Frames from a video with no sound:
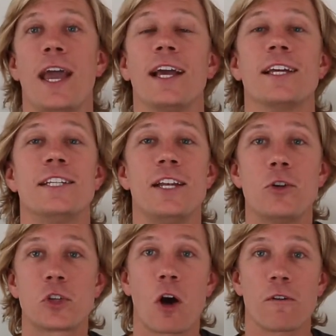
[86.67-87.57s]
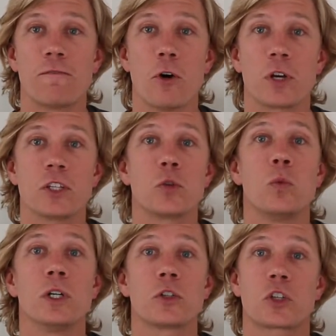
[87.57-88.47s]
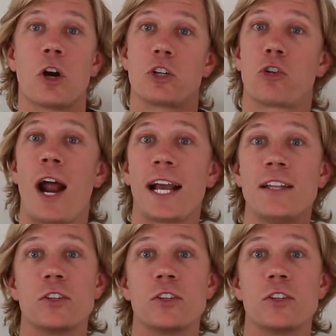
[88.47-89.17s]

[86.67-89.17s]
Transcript: And continuous autofocus will start tracking